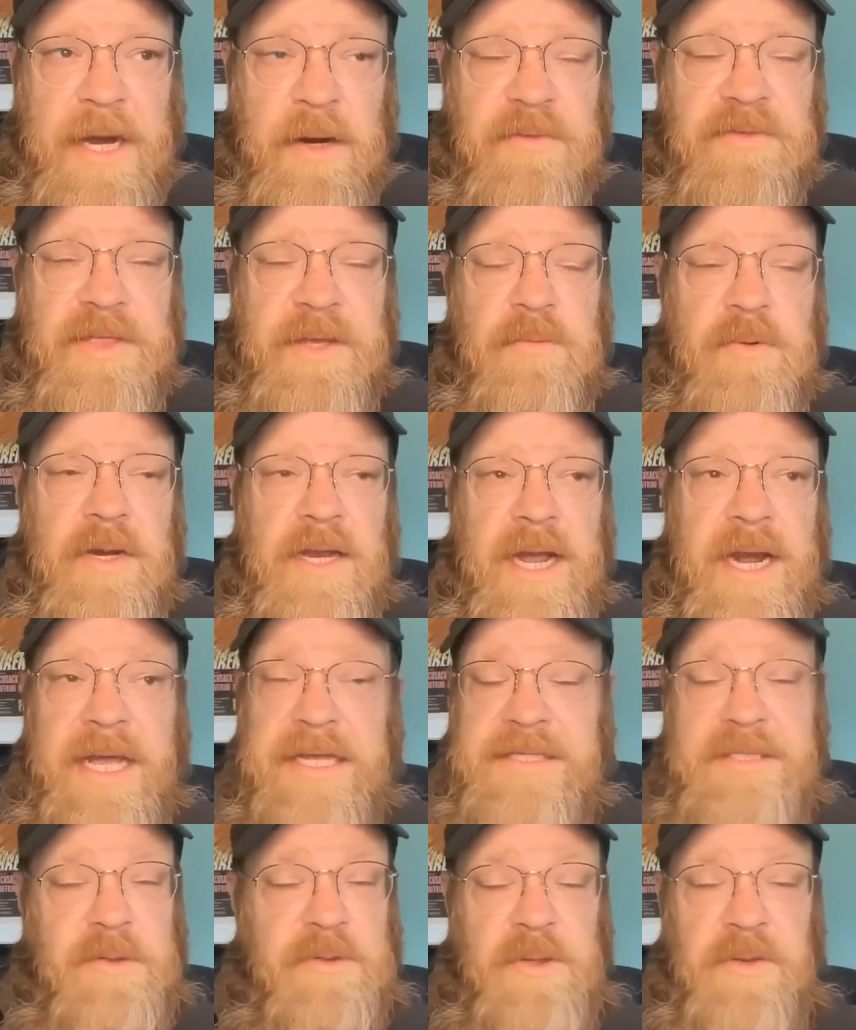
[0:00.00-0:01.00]
I
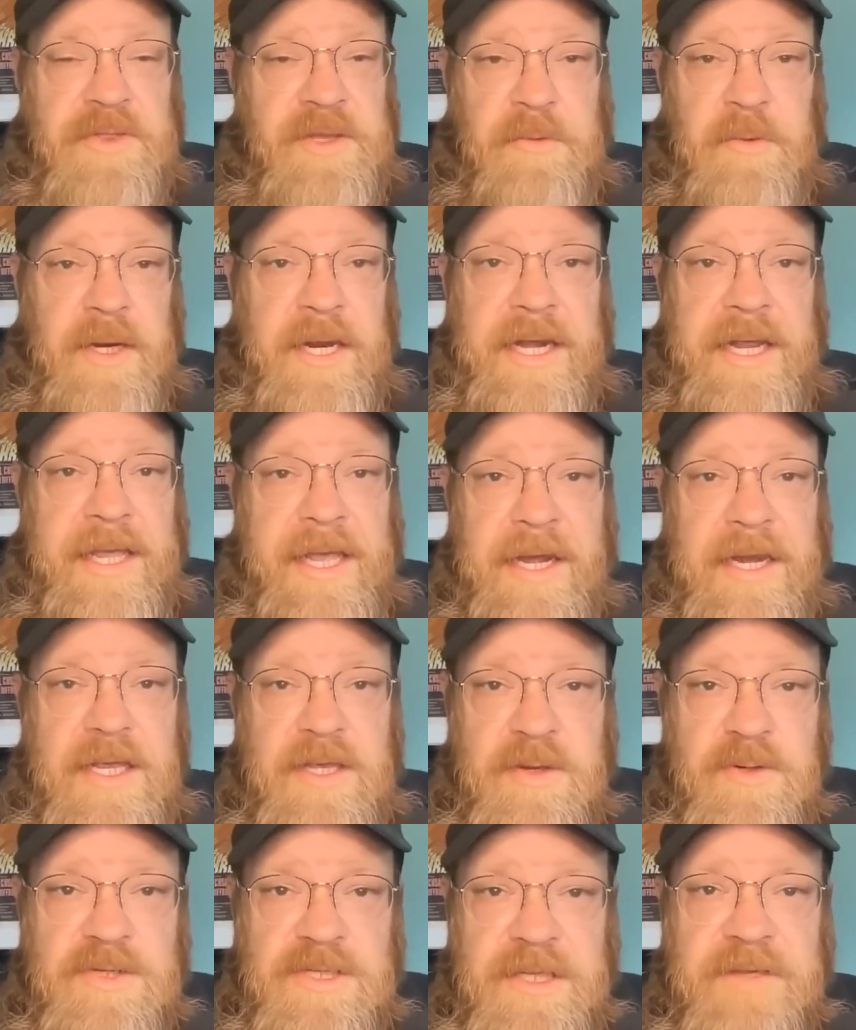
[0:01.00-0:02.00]
still don't think we're going to get a
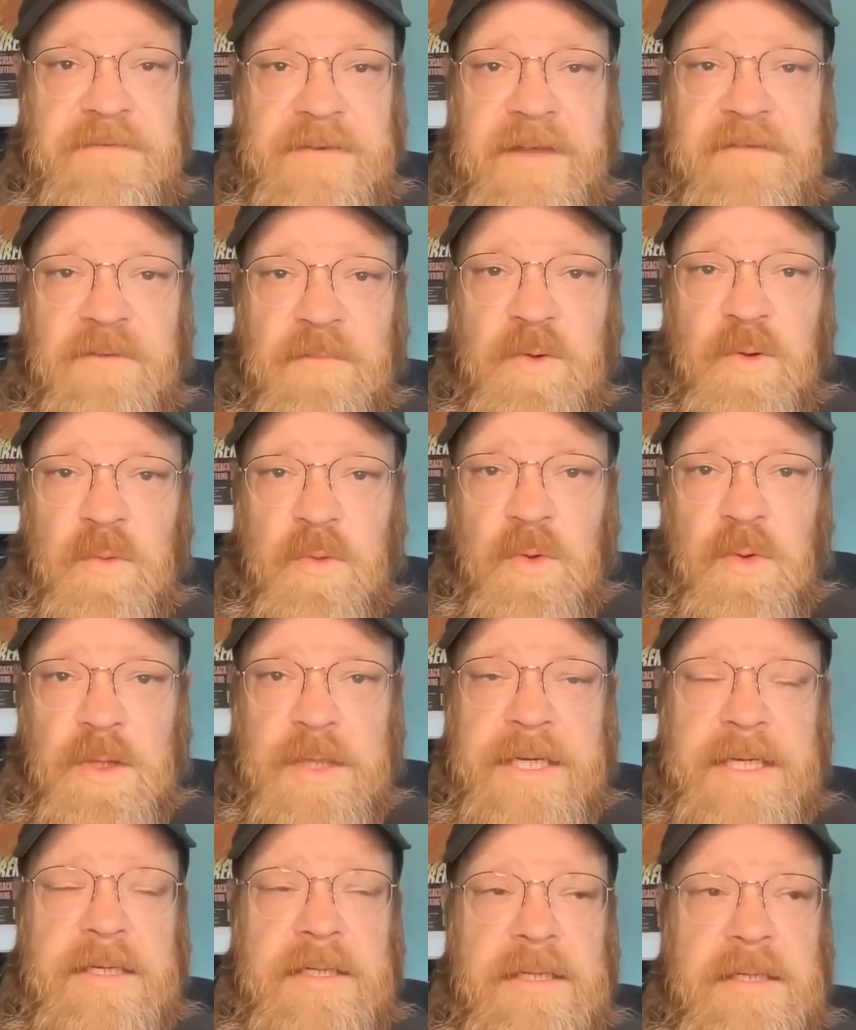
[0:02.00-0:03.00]
hugely favorable
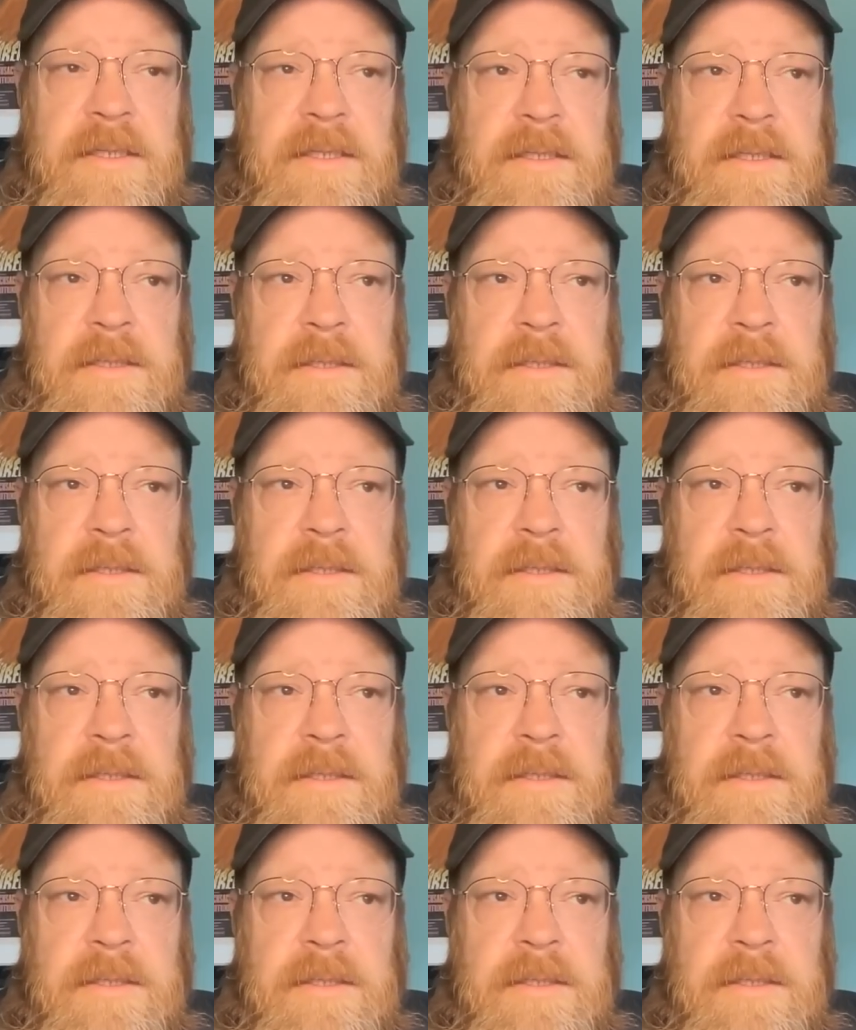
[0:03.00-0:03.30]
ruling,